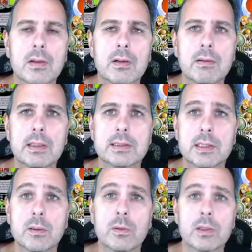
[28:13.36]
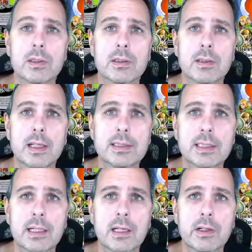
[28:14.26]
All right, so we're less
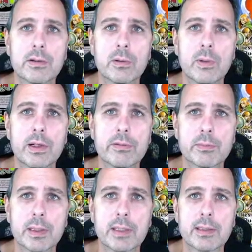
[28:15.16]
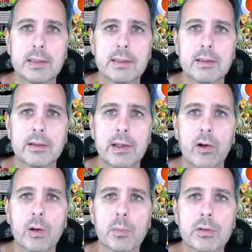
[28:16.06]
than 100 away from getting the
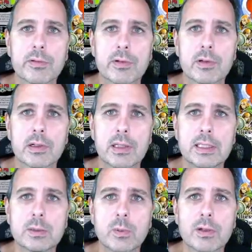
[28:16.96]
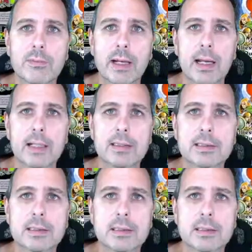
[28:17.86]
armor for at least one of my guys.